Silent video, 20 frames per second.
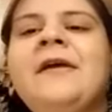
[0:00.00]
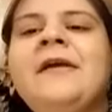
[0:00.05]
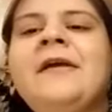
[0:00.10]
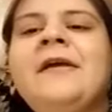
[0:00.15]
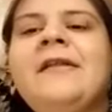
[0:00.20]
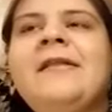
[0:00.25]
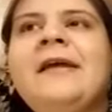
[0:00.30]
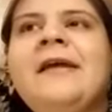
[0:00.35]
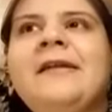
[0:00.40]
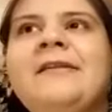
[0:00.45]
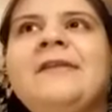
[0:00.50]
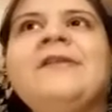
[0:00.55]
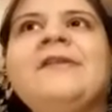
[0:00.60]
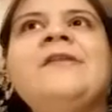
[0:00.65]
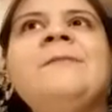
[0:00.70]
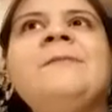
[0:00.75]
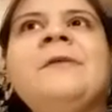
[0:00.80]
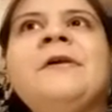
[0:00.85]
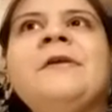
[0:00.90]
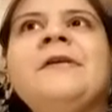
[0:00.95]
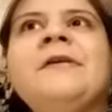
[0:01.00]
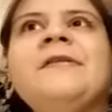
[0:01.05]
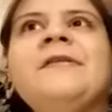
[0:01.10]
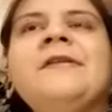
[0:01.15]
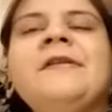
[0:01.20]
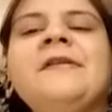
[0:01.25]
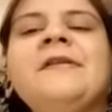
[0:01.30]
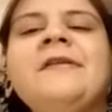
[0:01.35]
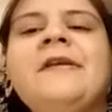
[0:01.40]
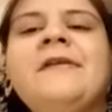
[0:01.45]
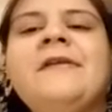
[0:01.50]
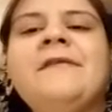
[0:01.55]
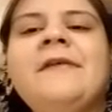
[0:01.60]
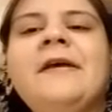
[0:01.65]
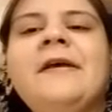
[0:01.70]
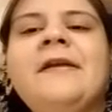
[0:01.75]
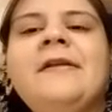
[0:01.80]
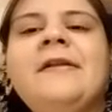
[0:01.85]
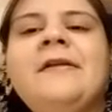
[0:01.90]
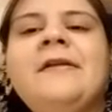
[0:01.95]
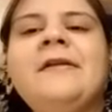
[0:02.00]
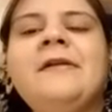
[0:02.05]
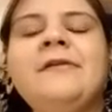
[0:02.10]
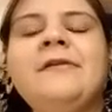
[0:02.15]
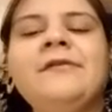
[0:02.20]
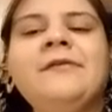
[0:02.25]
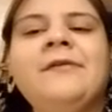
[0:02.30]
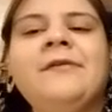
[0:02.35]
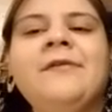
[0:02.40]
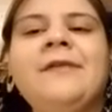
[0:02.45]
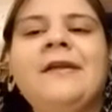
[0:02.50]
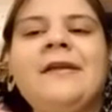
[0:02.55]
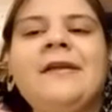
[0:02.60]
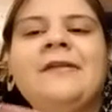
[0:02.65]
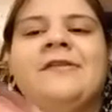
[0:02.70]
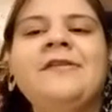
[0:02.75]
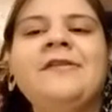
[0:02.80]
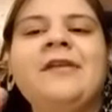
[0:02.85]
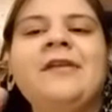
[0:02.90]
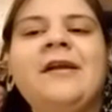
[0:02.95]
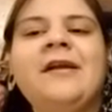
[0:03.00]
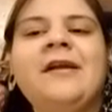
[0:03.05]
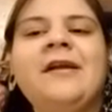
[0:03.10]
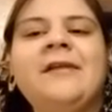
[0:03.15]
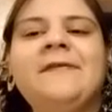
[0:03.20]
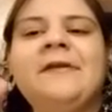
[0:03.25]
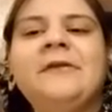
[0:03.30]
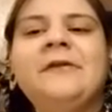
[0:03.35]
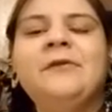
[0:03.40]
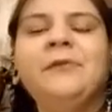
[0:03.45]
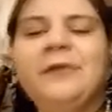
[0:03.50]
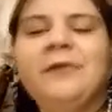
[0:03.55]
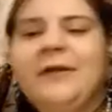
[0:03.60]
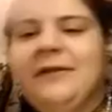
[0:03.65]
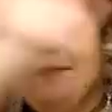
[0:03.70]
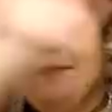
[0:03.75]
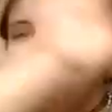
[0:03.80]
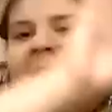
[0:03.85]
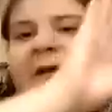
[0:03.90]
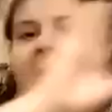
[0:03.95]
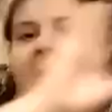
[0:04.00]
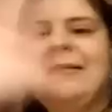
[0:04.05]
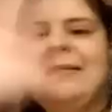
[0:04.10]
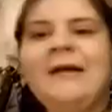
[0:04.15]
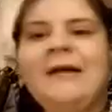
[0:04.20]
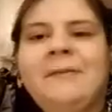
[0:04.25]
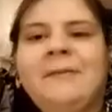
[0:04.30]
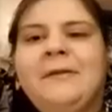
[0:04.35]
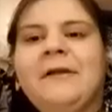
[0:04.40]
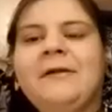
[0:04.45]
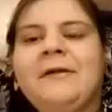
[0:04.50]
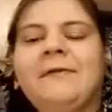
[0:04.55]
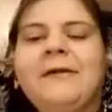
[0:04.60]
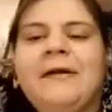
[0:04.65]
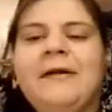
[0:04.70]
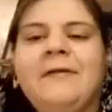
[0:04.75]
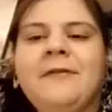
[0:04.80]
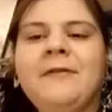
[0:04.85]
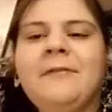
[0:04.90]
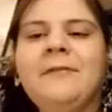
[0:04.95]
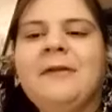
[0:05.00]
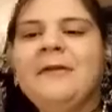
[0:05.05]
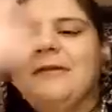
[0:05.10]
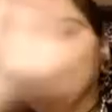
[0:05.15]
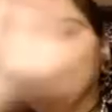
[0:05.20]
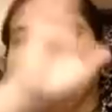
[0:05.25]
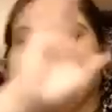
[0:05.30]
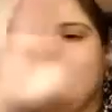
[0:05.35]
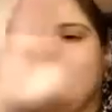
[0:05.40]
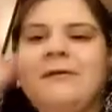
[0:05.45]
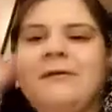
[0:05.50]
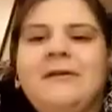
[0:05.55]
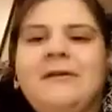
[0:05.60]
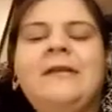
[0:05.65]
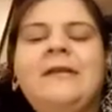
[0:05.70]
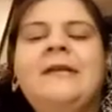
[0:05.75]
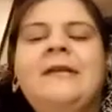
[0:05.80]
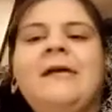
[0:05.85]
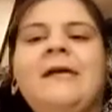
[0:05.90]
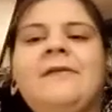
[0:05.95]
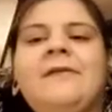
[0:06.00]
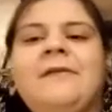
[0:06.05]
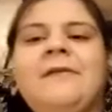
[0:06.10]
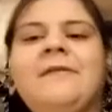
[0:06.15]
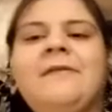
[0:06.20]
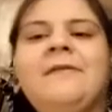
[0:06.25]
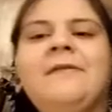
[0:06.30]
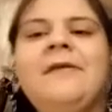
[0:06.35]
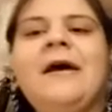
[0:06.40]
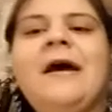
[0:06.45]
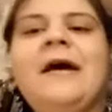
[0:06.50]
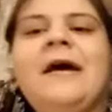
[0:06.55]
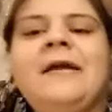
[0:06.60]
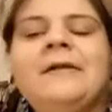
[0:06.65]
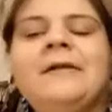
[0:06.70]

that's experiencing the event, sort of like just kind of ignoring the facts happening around them, like the little details of that?